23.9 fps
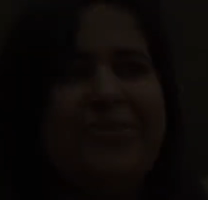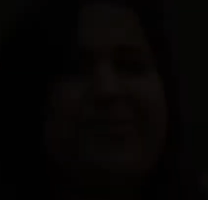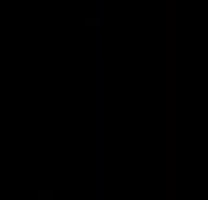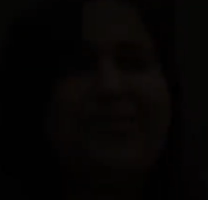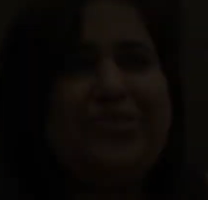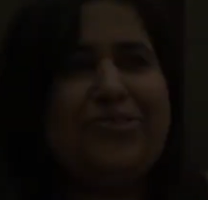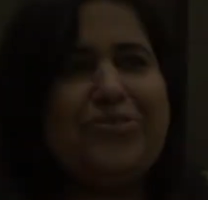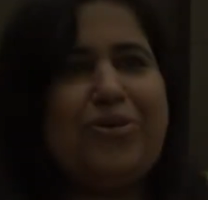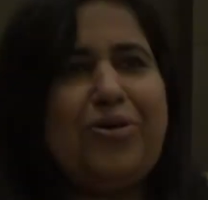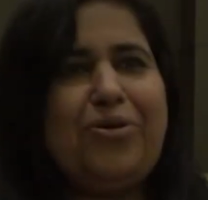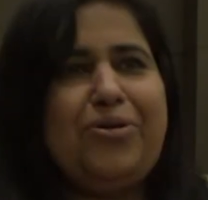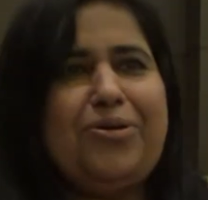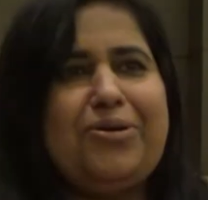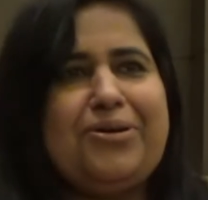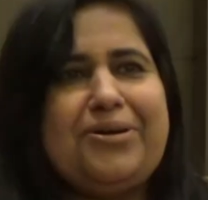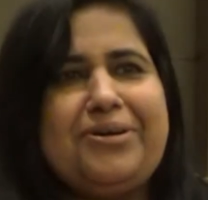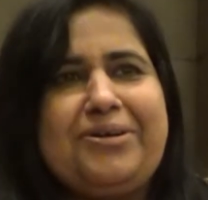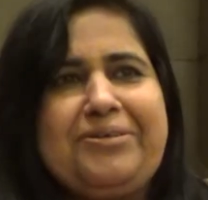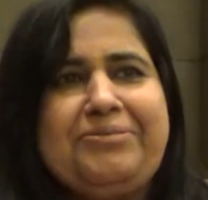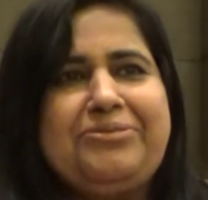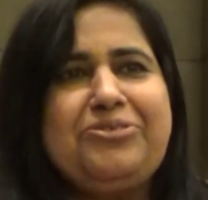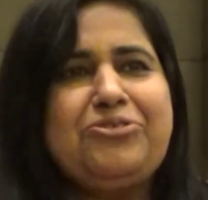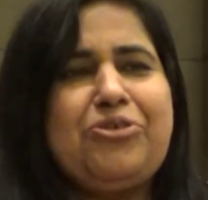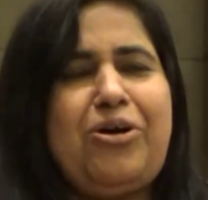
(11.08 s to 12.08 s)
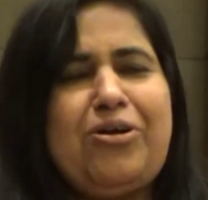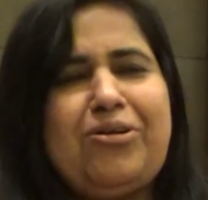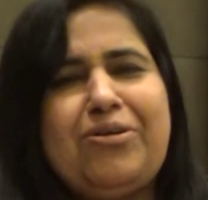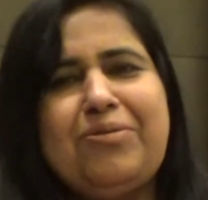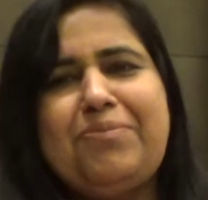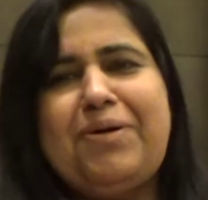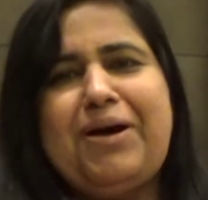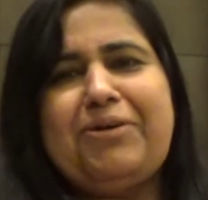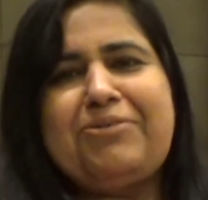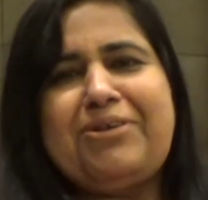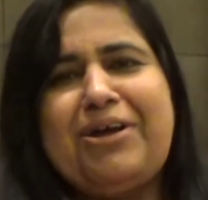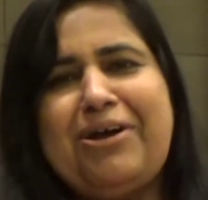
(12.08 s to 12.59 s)
So, talk
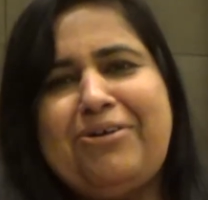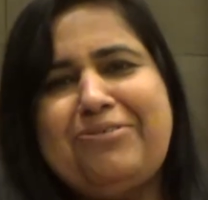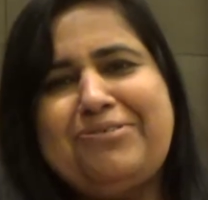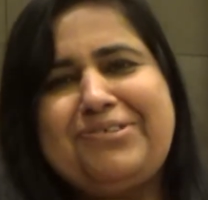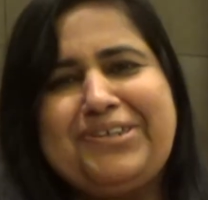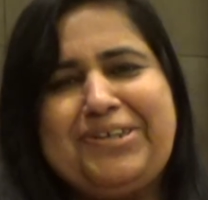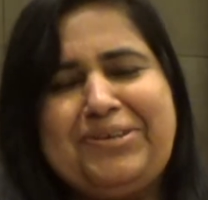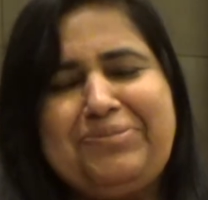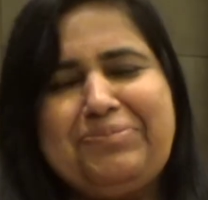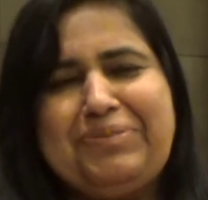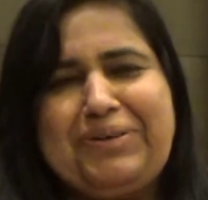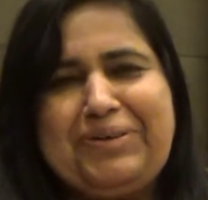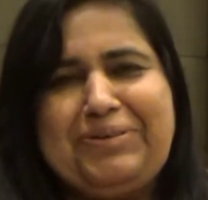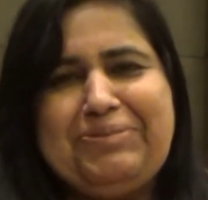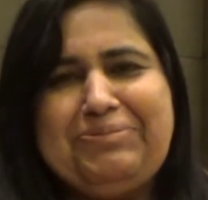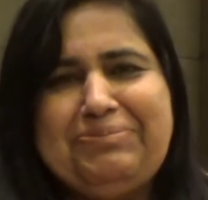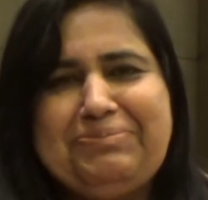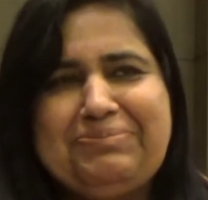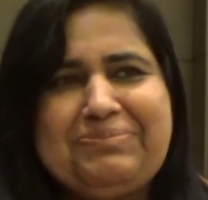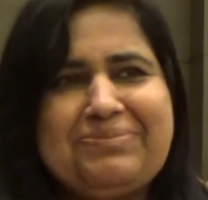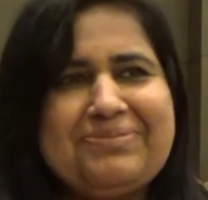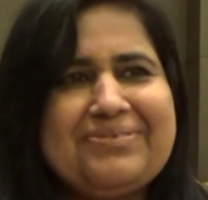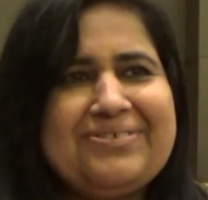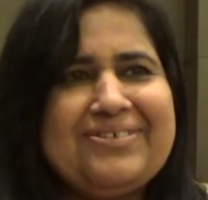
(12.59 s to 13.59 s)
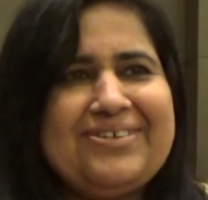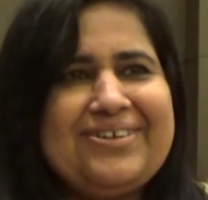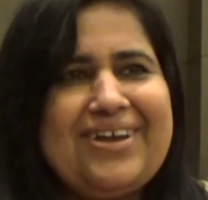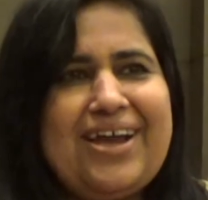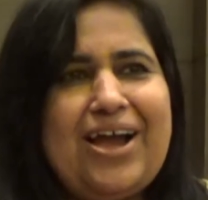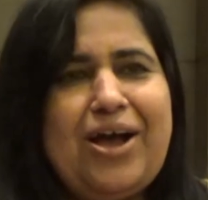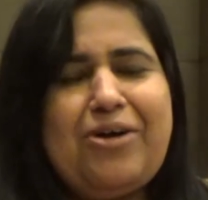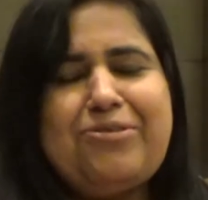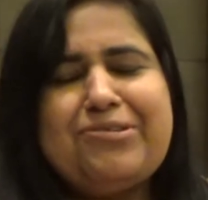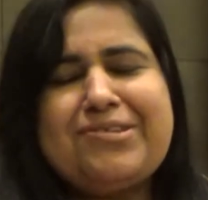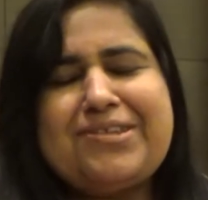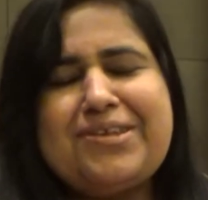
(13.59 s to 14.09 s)
about housekeeping.
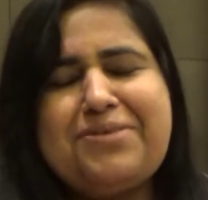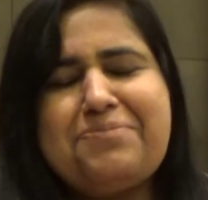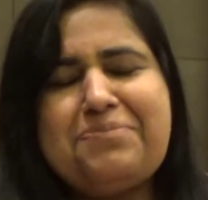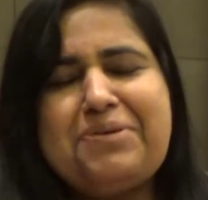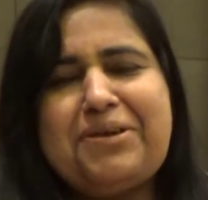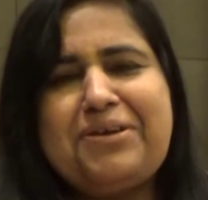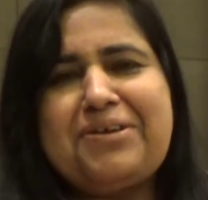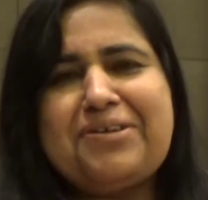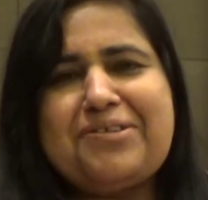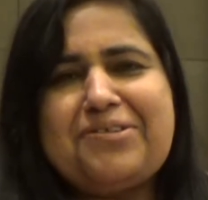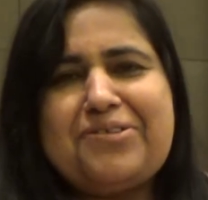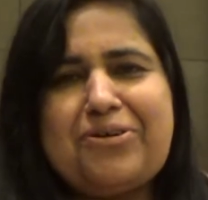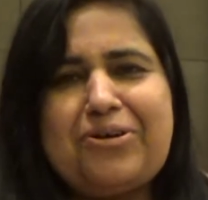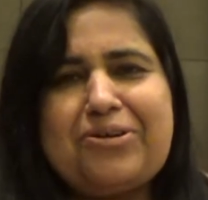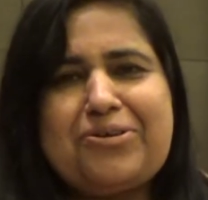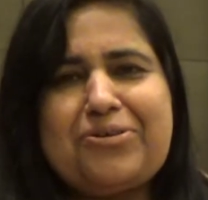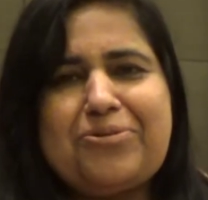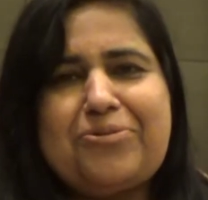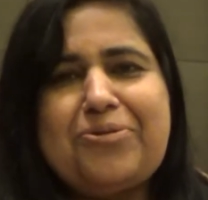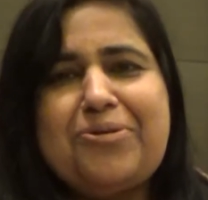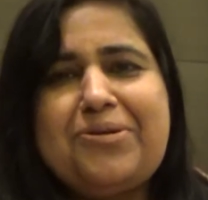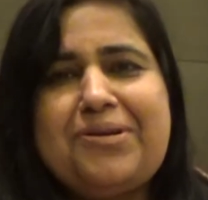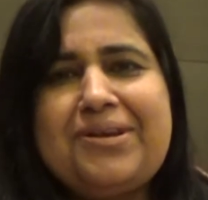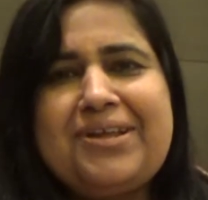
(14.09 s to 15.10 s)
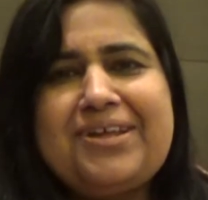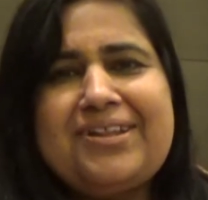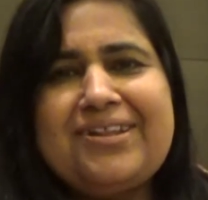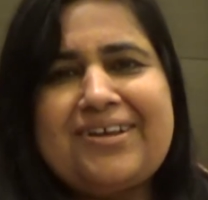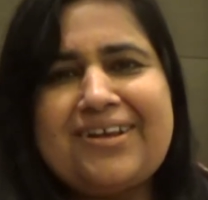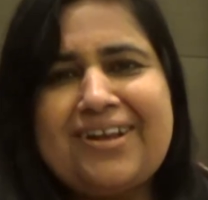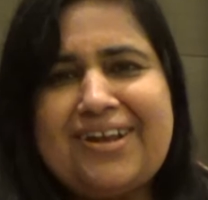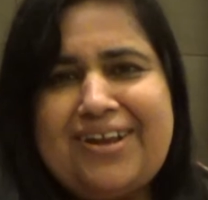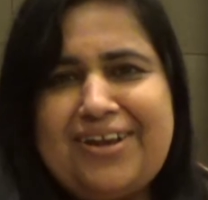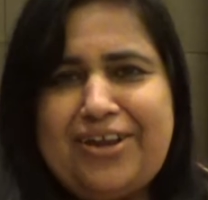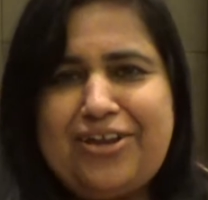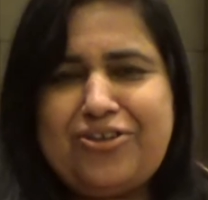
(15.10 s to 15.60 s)
Housekeeping is not only the
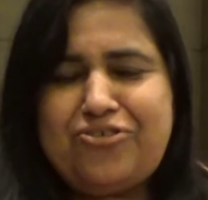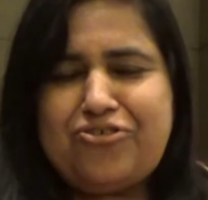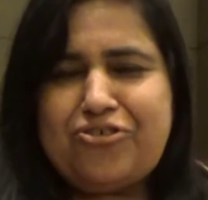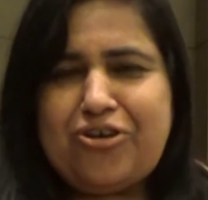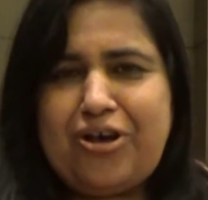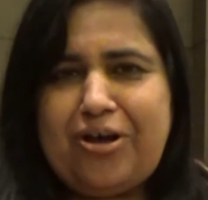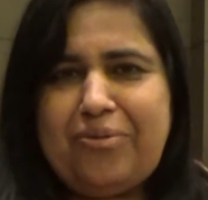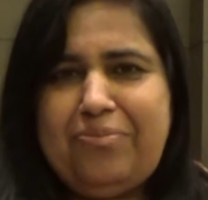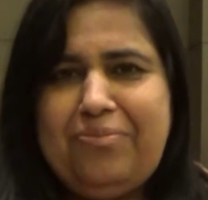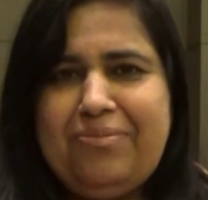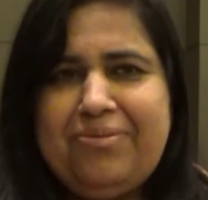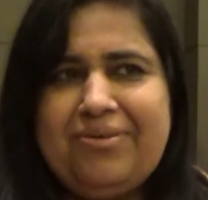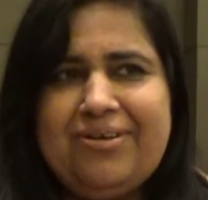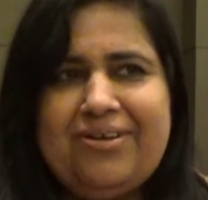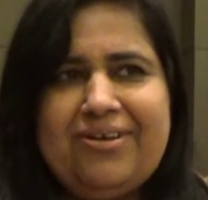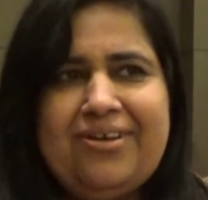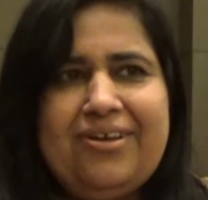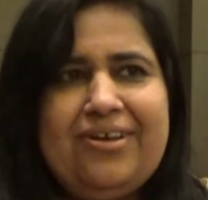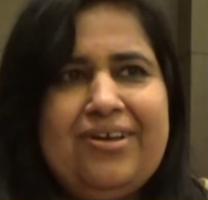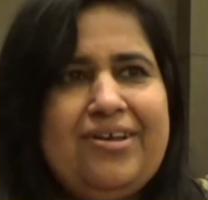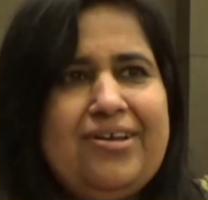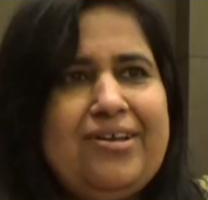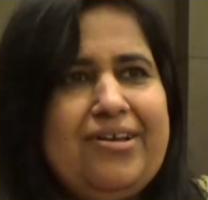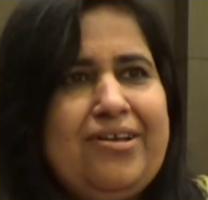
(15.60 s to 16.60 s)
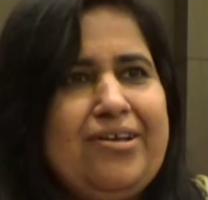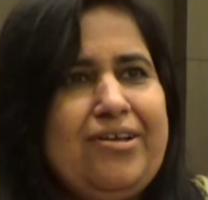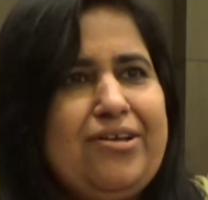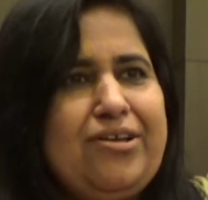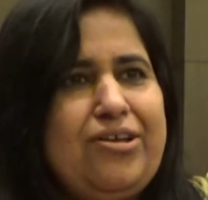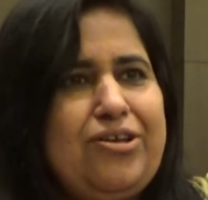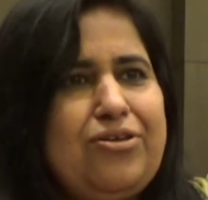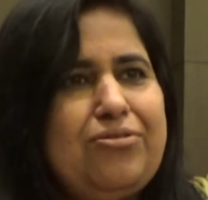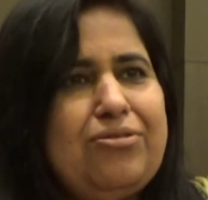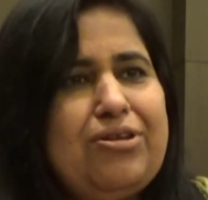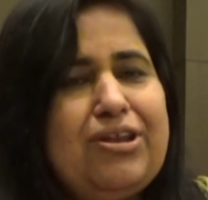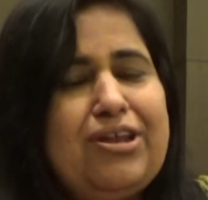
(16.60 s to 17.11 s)
cleaning job.
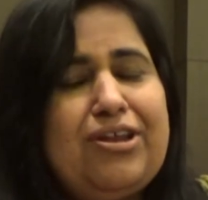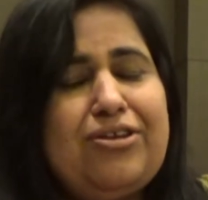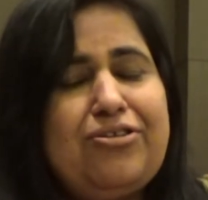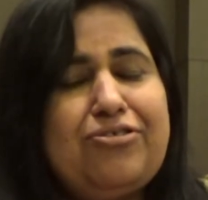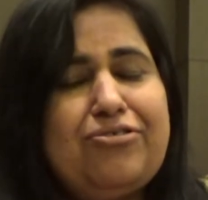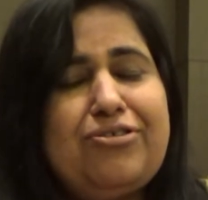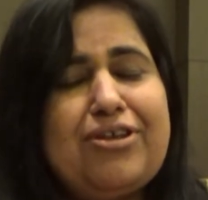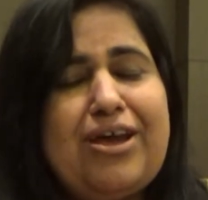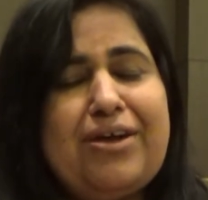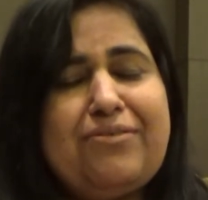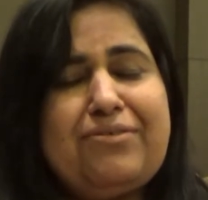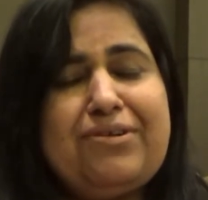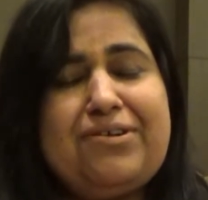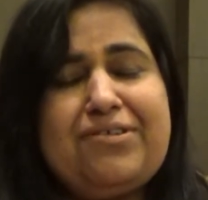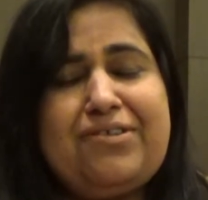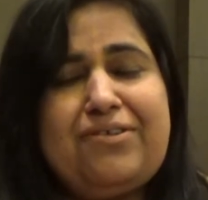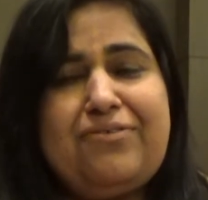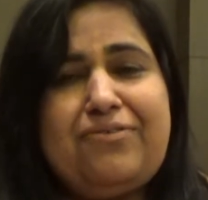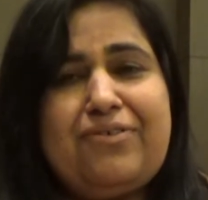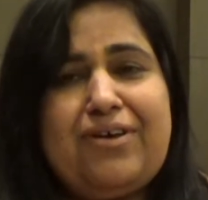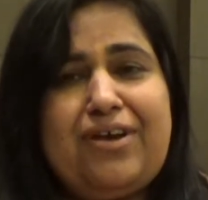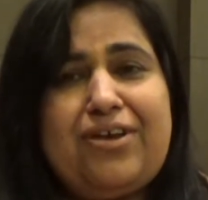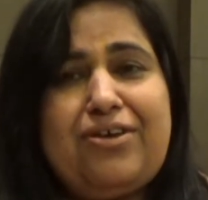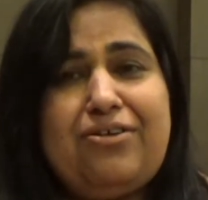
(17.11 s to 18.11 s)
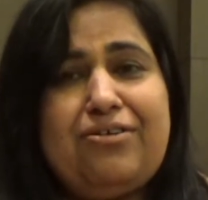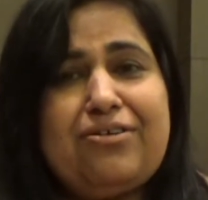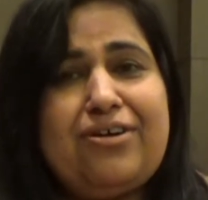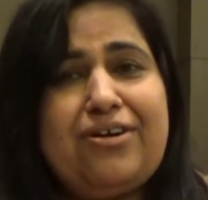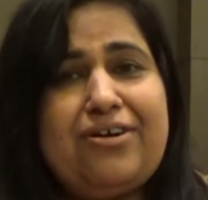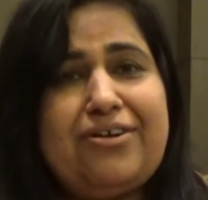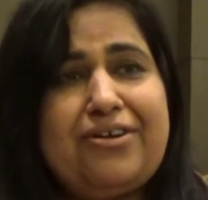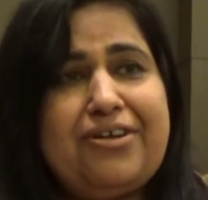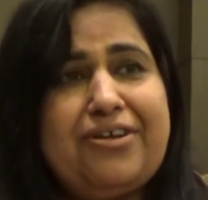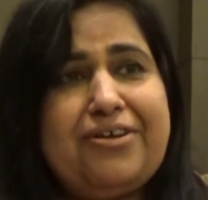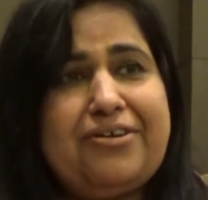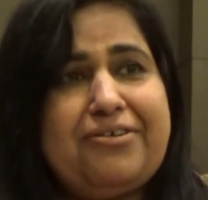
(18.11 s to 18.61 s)
You need to diversify your
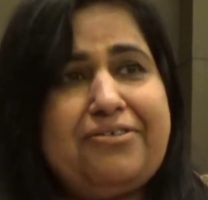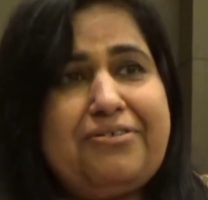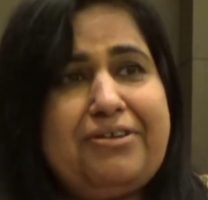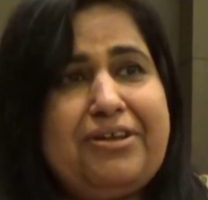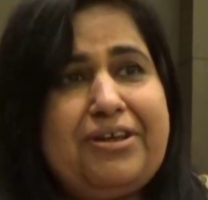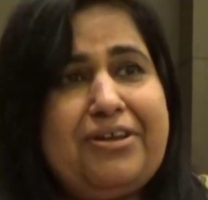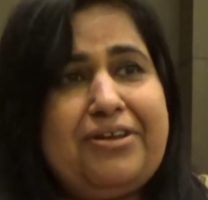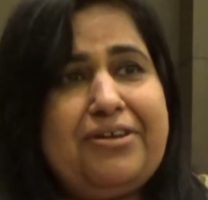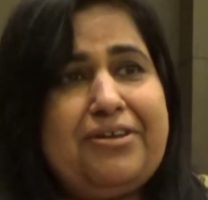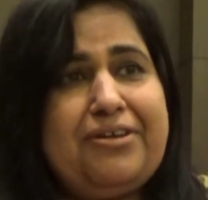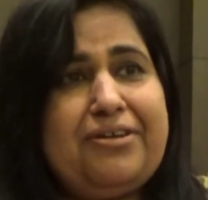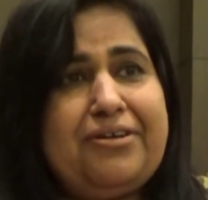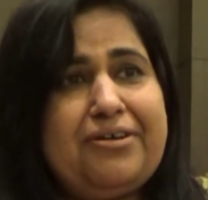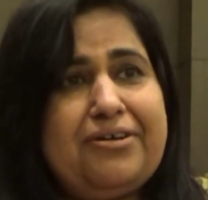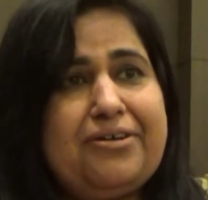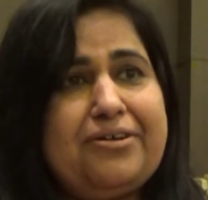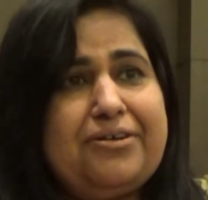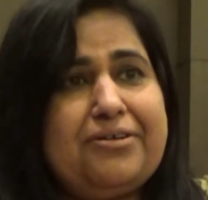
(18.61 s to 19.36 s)
career in